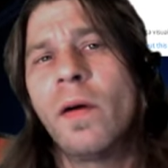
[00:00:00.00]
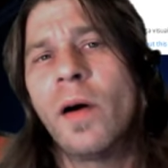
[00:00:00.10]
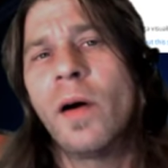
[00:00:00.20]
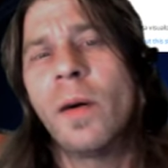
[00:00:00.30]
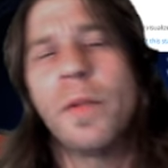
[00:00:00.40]

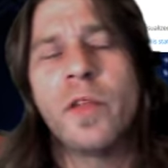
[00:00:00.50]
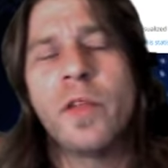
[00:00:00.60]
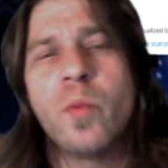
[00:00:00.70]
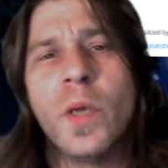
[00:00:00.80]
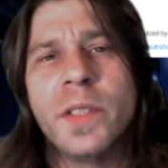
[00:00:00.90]
I think
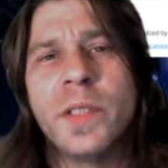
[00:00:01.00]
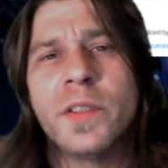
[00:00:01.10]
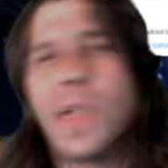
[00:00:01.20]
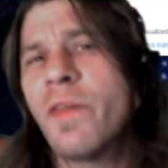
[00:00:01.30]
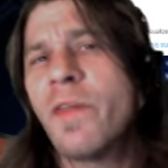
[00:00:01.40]
it's 1
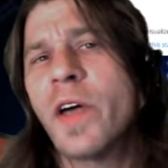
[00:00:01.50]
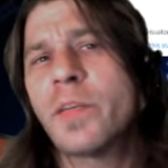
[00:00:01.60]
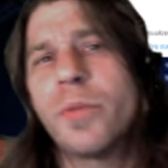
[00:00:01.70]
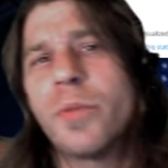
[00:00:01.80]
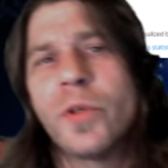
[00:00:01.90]

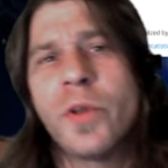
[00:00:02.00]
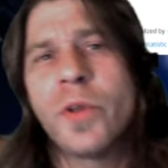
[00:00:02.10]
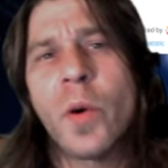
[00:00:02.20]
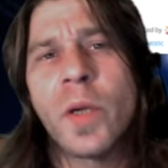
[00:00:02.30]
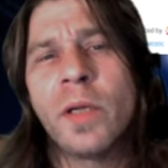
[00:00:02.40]
Safex per
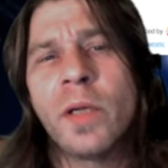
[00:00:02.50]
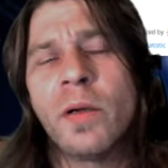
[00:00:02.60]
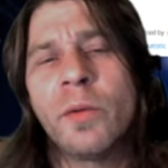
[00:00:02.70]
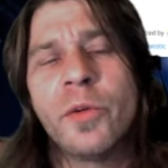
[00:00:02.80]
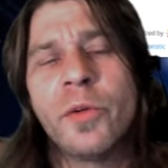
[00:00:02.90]
token,
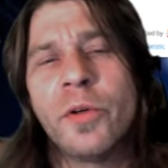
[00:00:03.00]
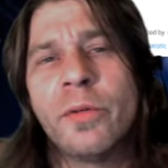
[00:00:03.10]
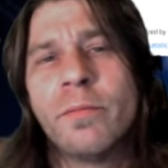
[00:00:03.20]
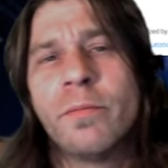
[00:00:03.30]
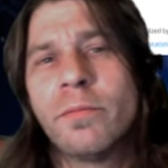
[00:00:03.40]
or per,